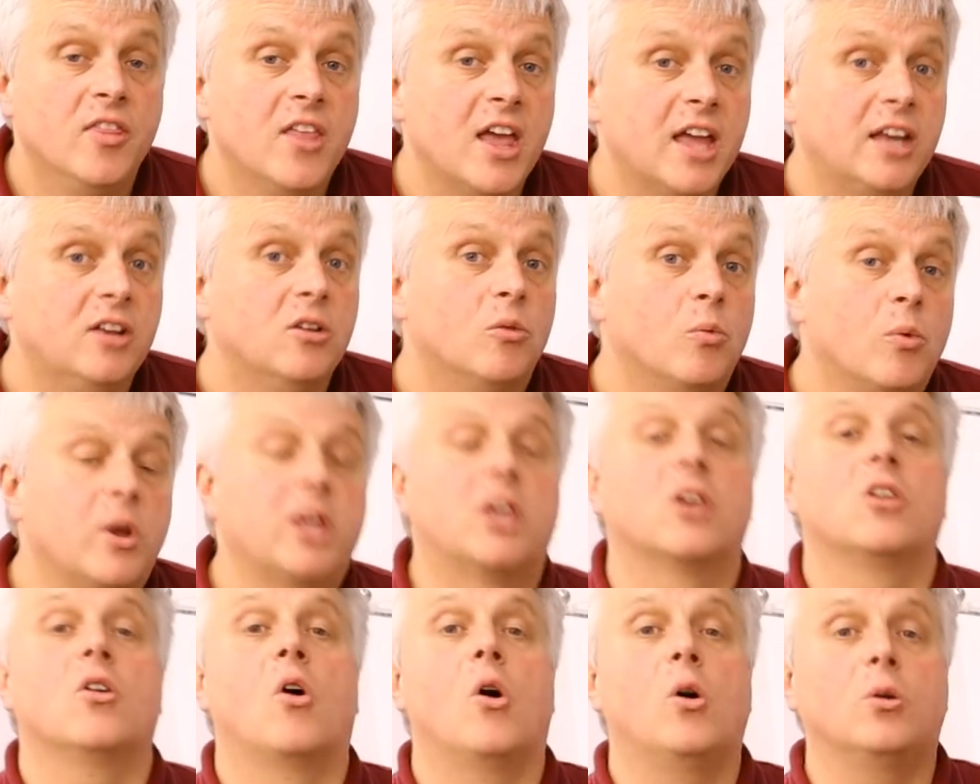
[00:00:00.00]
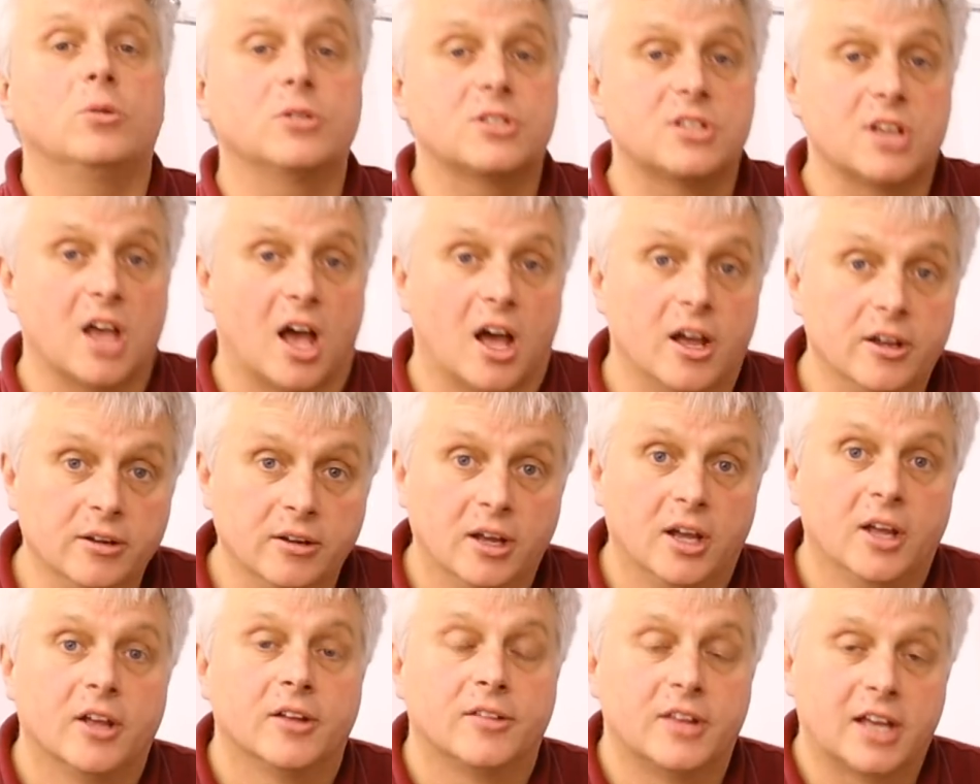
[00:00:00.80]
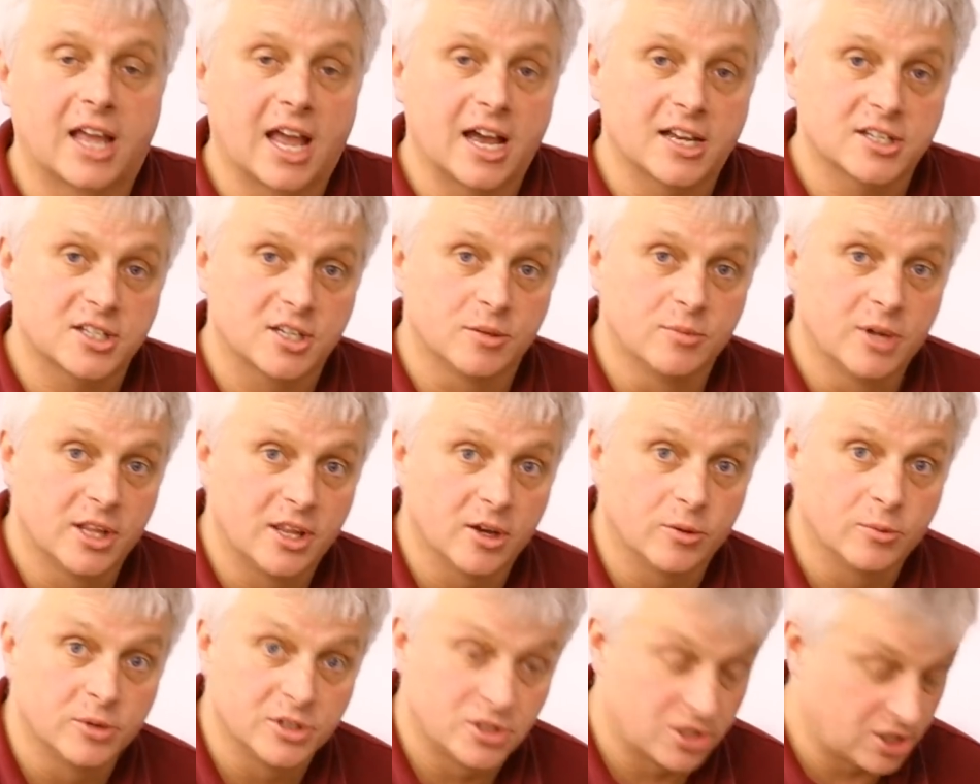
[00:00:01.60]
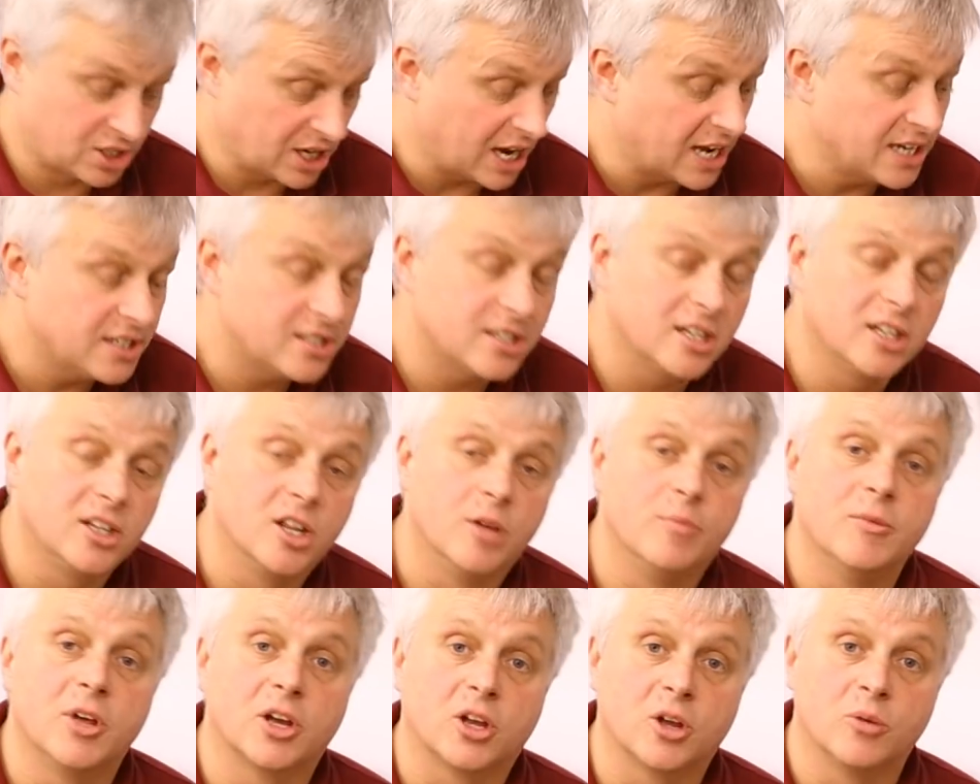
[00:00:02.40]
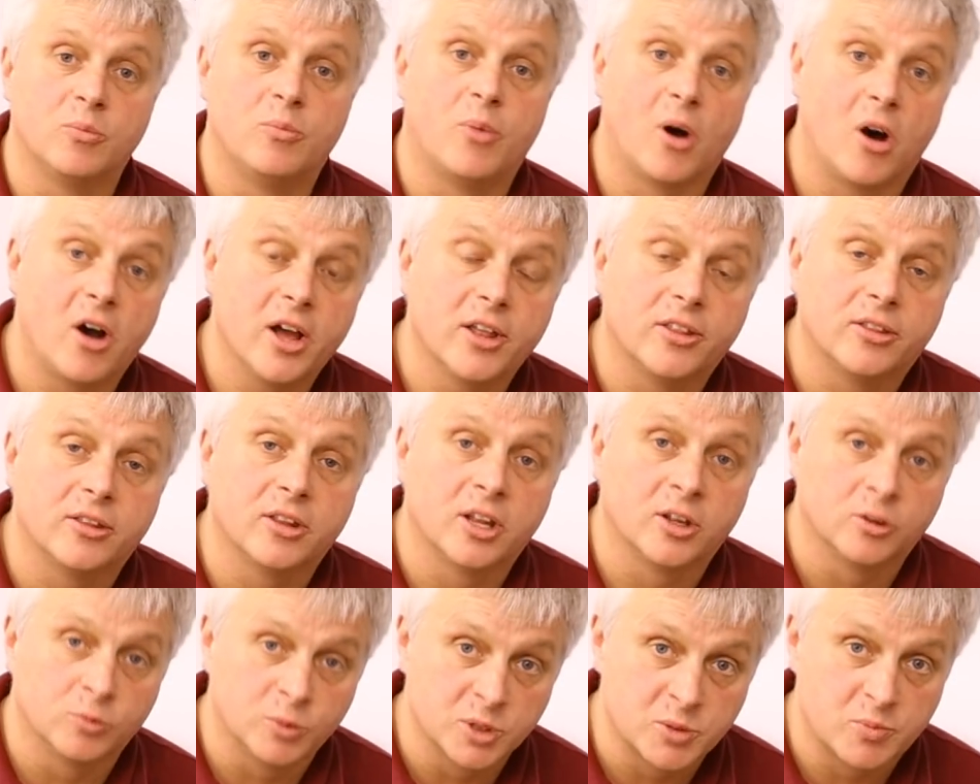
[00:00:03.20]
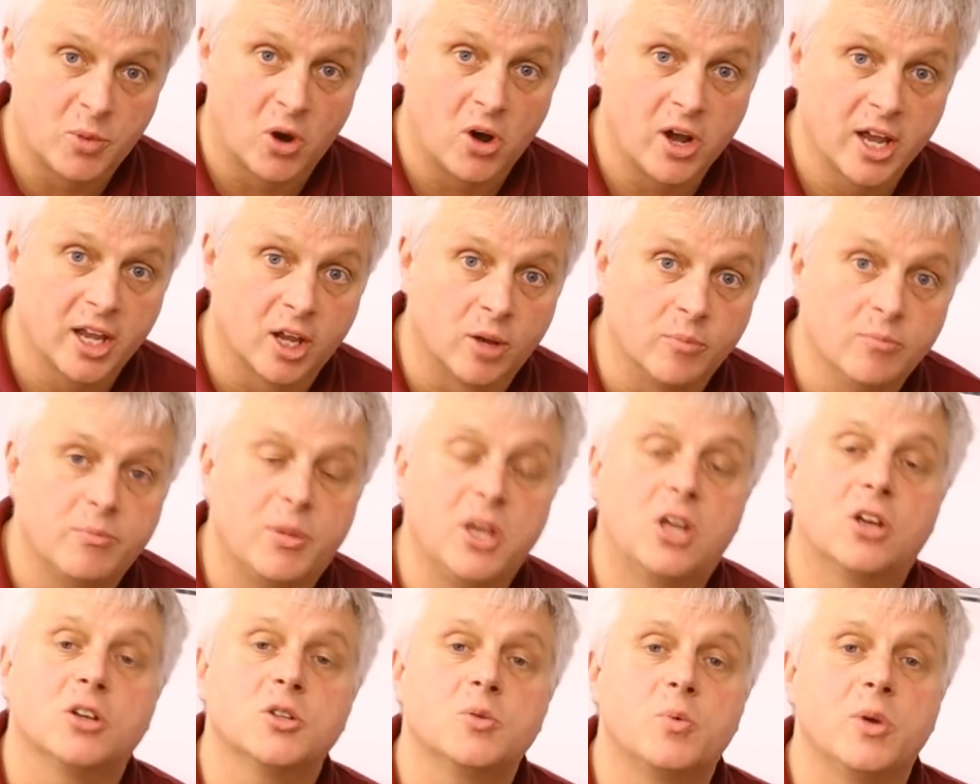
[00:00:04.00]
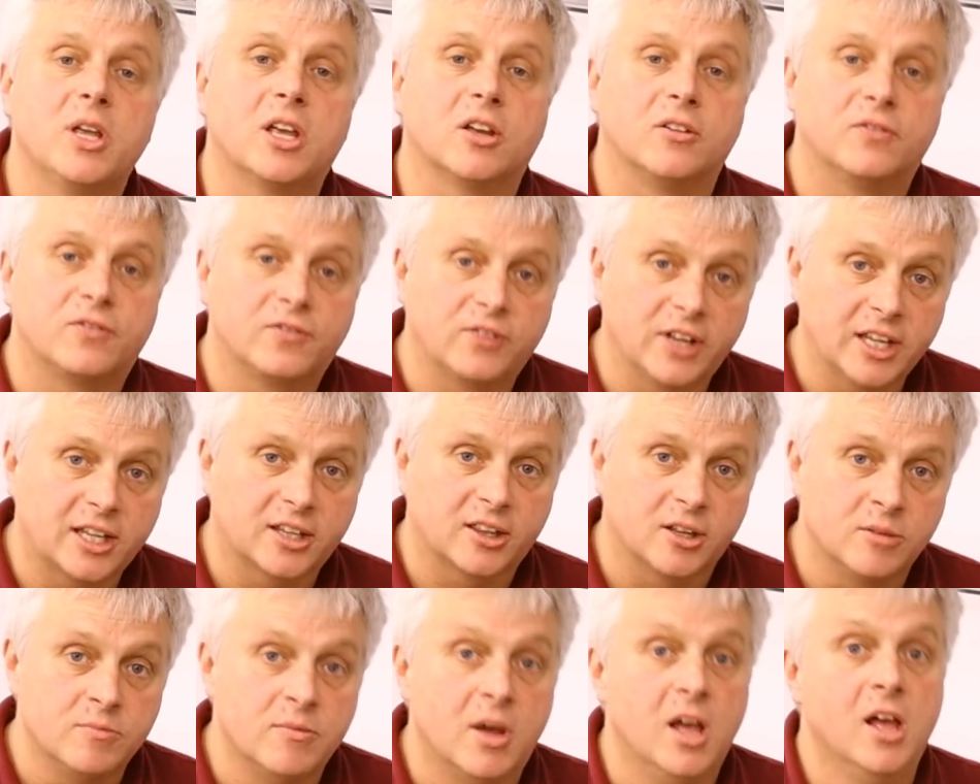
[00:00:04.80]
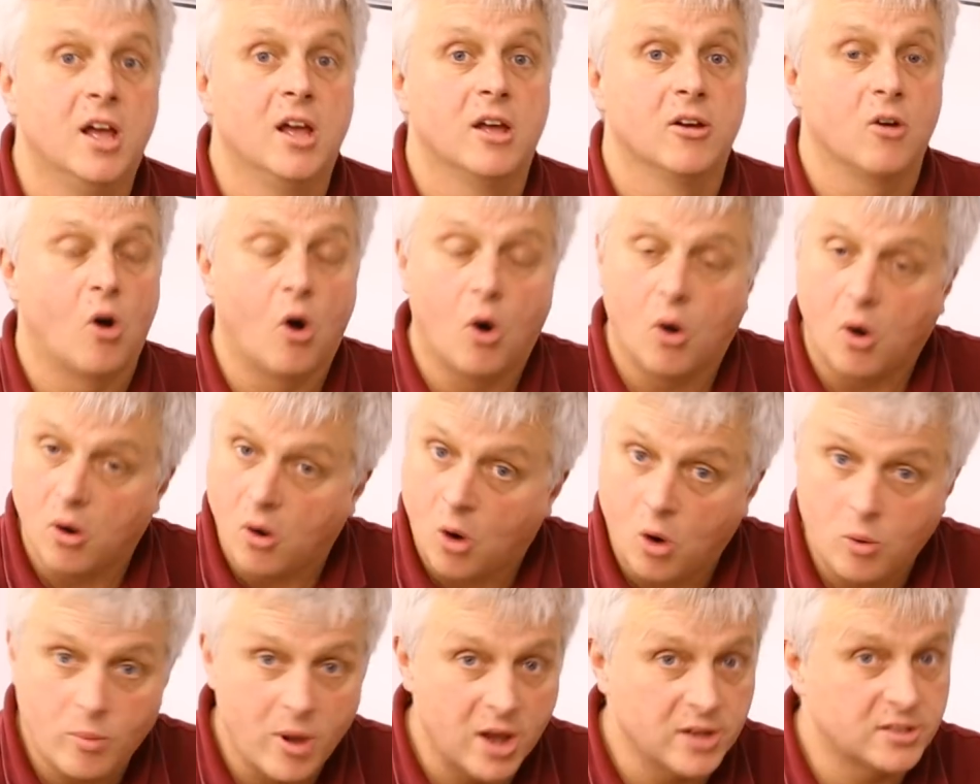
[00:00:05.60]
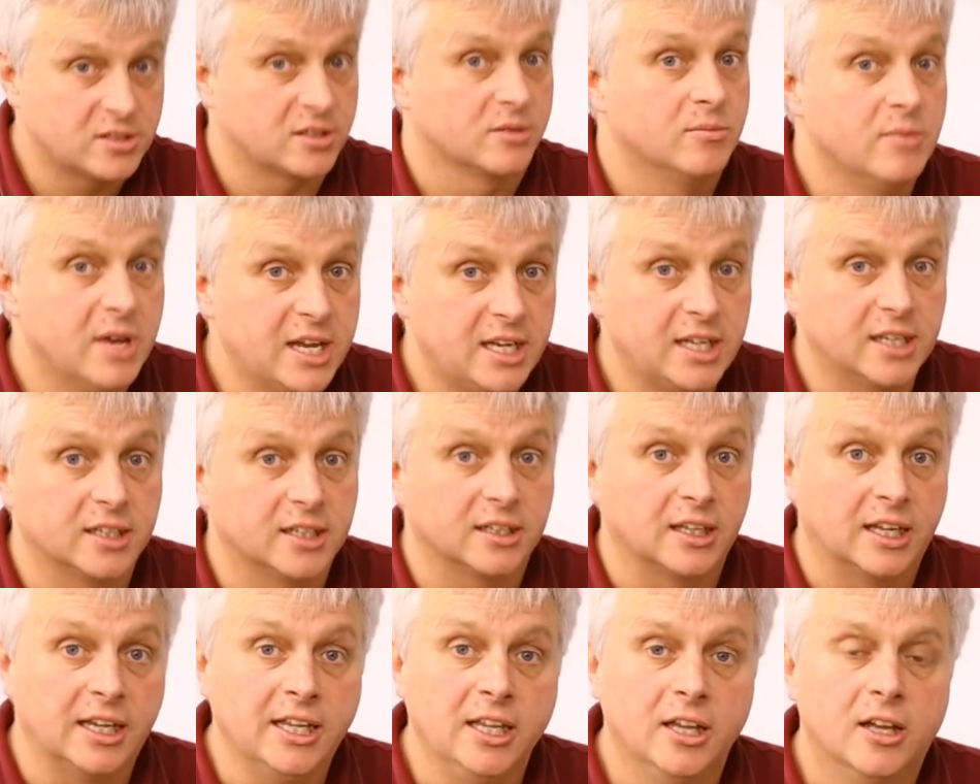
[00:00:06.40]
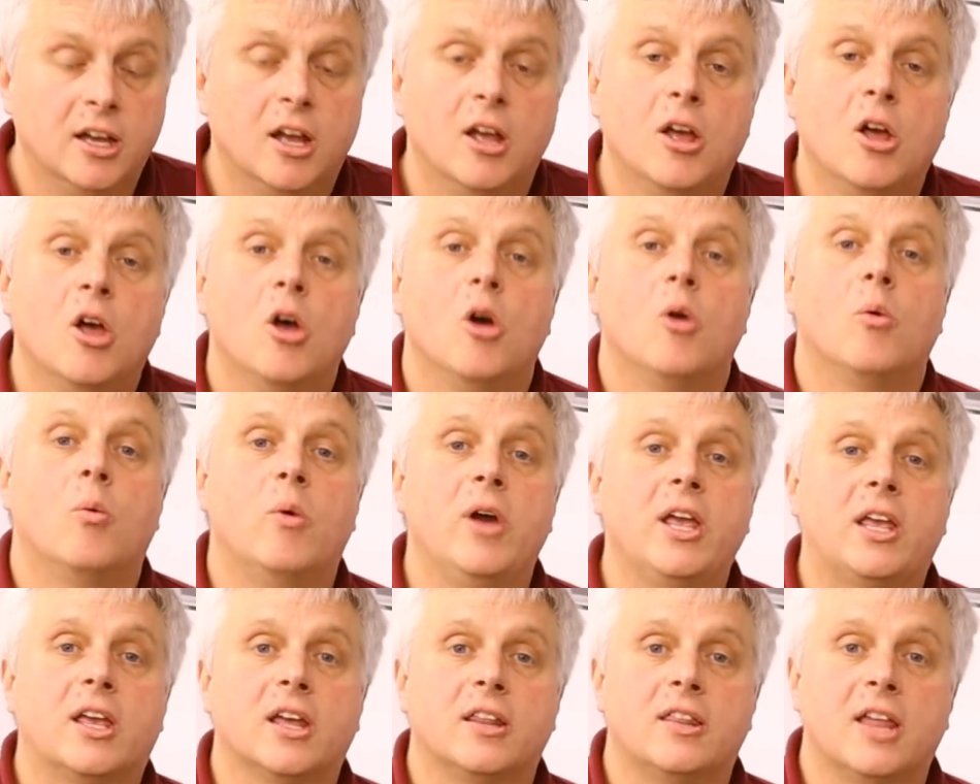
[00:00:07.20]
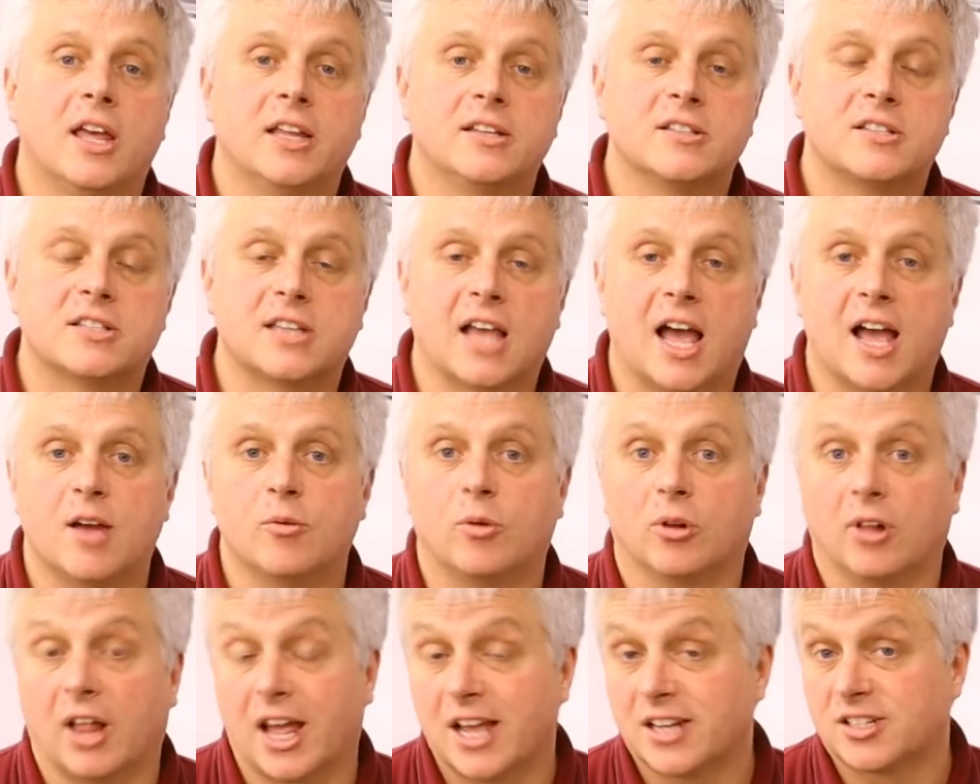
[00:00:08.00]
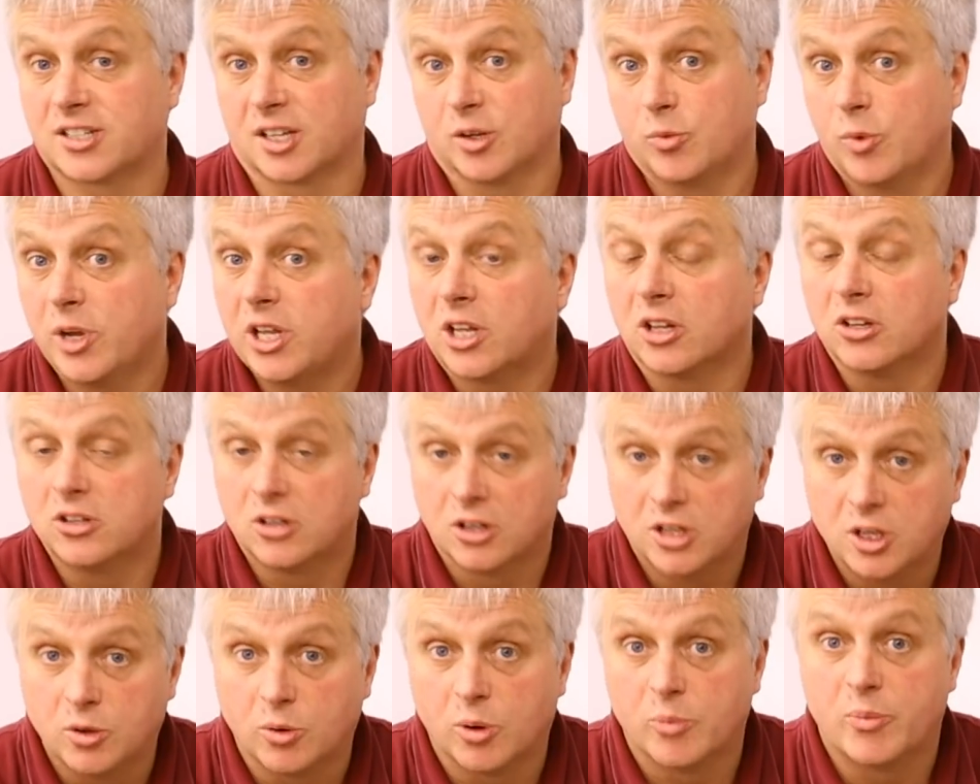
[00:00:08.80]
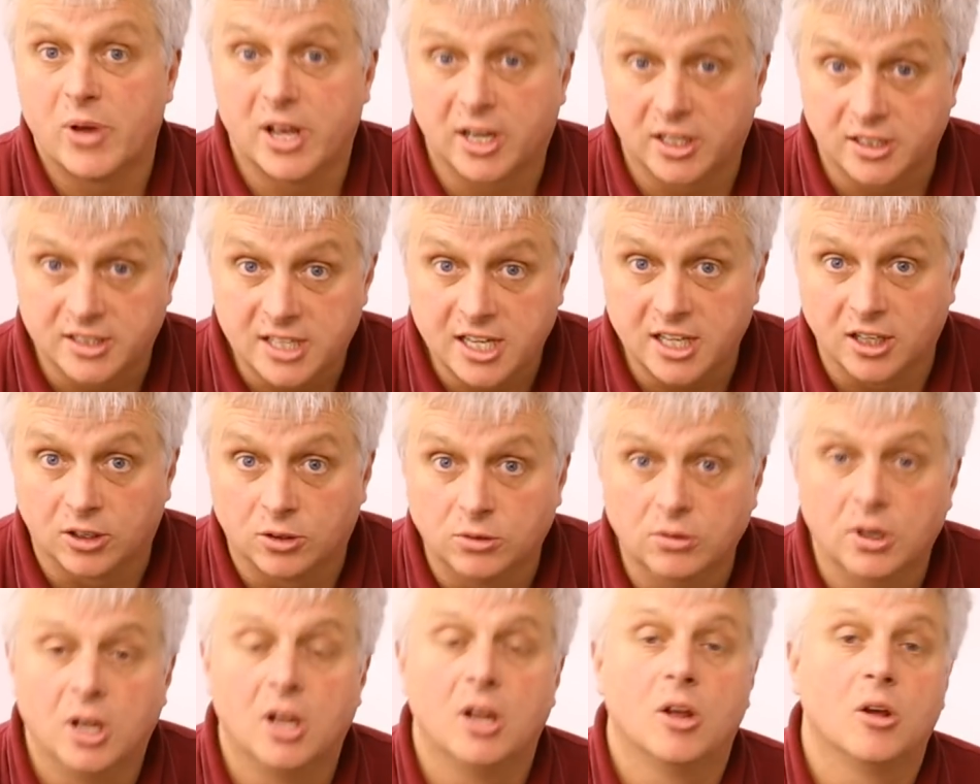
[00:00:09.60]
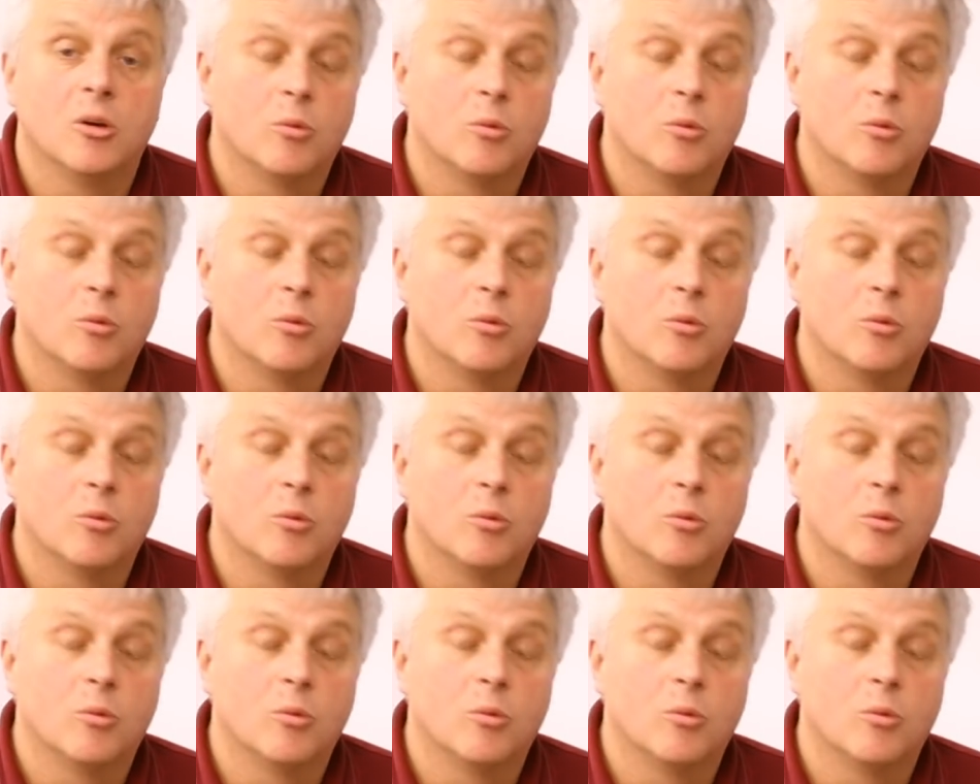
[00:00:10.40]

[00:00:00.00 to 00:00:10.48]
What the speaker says: And then we could also, the customer that was chasing them, that was buying them, because we could flick them almost immediately, we could then say, well, actually, we can do you a better deal.